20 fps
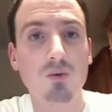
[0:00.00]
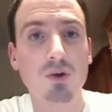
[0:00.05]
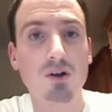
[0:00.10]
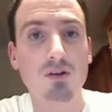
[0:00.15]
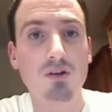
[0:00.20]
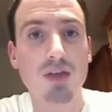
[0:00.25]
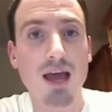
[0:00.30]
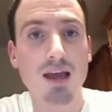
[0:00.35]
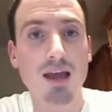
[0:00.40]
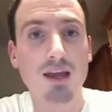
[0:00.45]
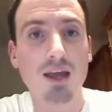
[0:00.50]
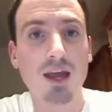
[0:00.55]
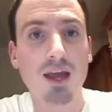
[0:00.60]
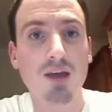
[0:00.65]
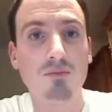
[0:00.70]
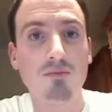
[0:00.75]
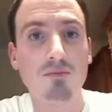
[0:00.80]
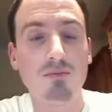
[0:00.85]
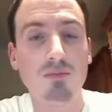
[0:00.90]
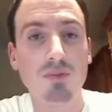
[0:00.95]
winner of that
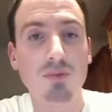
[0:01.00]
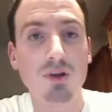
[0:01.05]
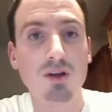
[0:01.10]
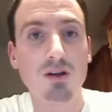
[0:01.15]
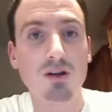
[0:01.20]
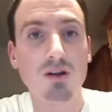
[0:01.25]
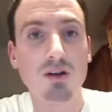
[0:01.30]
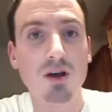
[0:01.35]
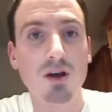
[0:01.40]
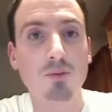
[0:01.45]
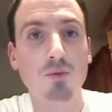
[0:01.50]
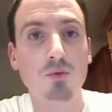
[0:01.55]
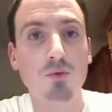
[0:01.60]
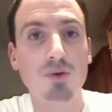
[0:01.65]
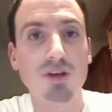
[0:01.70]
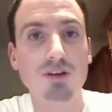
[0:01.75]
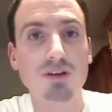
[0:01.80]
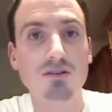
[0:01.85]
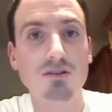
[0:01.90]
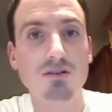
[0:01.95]
game in a couple
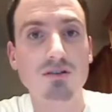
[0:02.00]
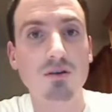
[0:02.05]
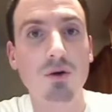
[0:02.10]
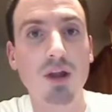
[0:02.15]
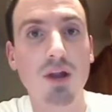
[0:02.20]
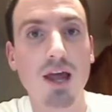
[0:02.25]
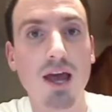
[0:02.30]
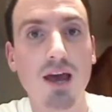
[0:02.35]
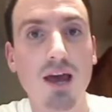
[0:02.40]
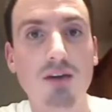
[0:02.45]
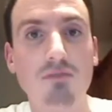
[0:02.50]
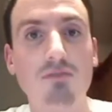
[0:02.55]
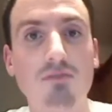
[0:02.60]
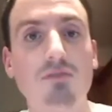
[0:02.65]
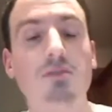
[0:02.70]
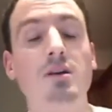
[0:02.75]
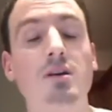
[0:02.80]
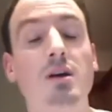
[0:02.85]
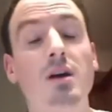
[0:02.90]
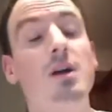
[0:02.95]
weeks is going to have
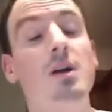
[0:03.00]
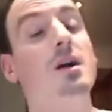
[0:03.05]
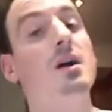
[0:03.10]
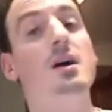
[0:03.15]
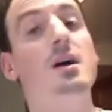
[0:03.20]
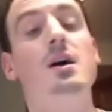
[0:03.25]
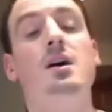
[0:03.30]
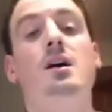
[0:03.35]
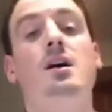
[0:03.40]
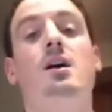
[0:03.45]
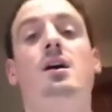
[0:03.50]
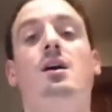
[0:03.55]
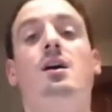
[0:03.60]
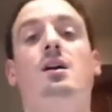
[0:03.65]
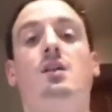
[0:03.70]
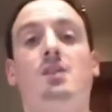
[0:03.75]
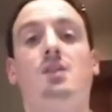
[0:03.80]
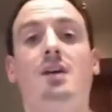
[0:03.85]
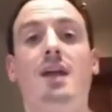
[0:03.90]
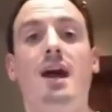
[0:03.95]

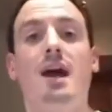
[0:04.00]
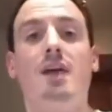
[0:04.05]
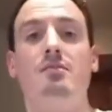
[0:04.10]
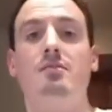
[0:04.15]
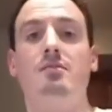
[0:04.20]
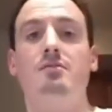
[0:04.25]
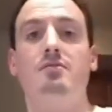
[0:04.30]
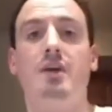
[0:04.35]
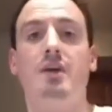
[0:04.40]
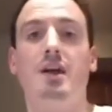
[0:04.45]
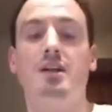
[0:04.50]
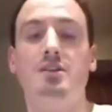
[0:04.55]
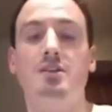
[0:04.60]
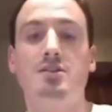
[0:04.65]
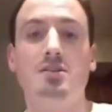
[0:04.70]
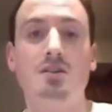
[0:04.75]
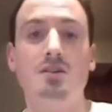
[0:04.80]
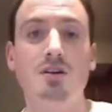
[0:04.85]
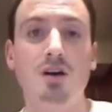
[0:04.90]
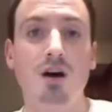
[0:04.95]
an
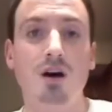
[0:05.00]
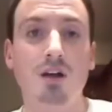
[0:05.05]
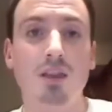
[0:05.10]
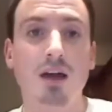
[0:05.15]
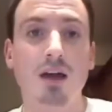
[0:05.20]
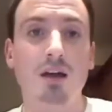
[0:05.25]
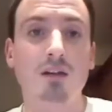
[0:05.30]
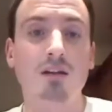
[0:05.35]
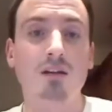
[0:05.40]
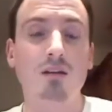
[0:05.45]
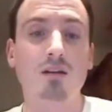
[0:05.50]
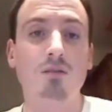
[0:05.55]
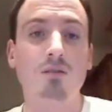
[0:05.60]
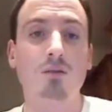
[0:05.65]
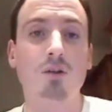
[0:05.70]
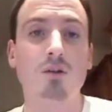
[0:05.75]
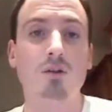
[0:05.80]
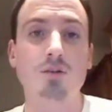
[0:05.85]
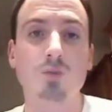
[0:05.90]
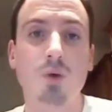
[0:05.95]
advantage on that
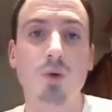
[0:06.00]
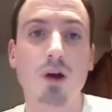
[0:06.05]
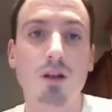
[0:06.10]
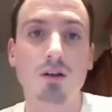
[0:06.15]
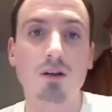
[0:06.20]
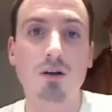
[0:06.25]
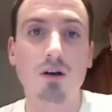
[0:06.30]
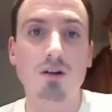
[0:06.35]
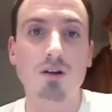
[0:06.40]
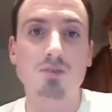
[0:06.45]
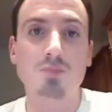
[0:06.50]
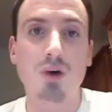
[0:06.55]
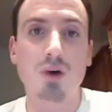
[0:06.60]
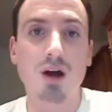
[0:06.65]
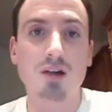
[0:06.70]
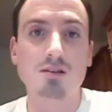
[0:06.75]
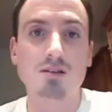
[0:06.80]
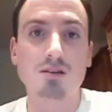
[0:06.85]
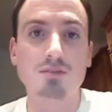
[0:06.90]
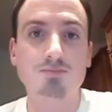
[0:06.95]
one of those wild card
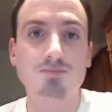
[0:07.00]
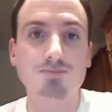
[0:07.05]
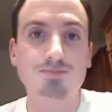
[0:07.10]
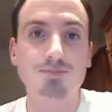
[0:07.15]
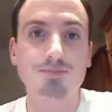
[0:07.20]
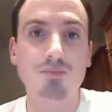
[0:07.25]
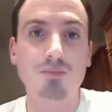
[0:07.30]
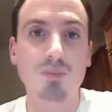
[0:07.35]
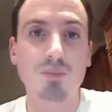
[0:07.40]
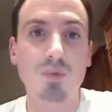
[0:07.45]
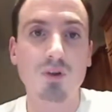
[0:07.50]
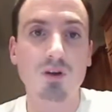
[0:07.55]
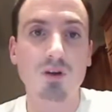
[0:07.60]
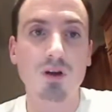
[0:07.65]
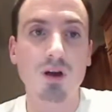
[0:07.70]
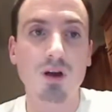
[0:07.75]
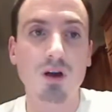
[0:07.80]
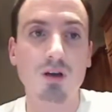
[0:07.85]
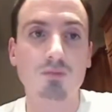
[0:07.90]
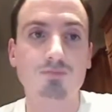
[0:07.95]
spots.
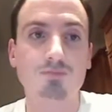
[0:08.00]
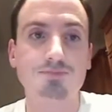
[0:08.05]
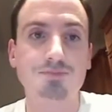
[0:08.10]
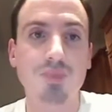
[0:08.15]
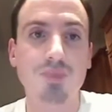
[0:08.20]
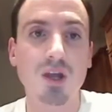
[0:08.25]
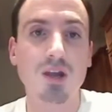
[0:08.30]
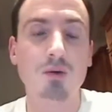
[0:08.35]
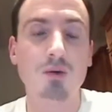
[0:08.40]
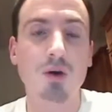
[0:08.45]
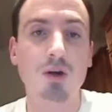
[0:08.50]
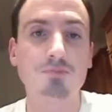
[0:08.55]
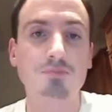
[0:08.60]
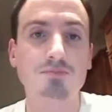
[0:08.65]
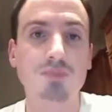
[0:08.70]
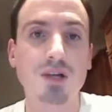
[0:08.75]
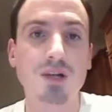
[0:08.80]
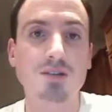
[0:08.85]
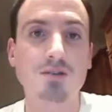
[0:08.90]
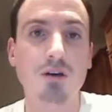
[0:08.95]
Anyway,
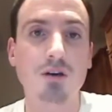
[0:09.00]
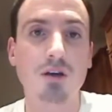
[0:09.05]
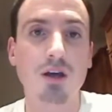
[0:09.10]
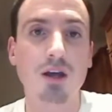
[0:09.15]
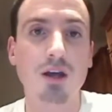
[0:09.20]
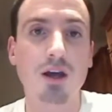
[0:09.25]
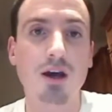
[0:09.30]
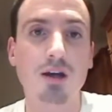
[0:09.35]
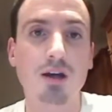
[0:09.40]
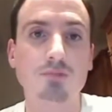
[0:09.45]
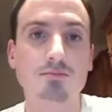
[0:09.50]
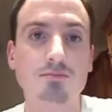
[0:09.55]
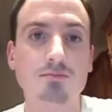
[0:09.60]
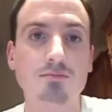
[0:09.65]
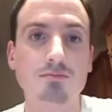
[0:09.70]
that's all I got.